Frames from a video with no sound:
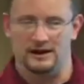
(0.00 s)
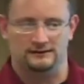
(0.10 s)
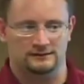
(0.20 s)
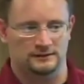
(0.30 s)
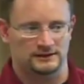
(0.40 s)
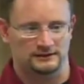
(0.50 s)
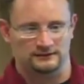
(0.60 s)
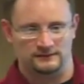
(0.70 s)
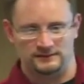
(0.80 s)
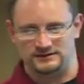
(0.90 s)
is it has to
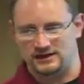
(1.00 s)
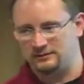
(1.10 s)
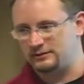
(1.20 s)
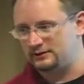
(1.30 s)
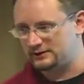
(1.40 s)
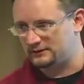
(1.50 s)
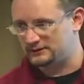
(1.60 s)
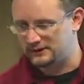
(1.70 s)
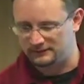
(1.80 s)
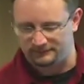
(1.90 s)
be from the top
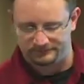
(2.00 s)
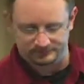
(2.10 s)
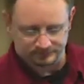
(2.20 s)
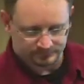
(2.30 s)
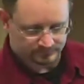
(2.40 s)
level down.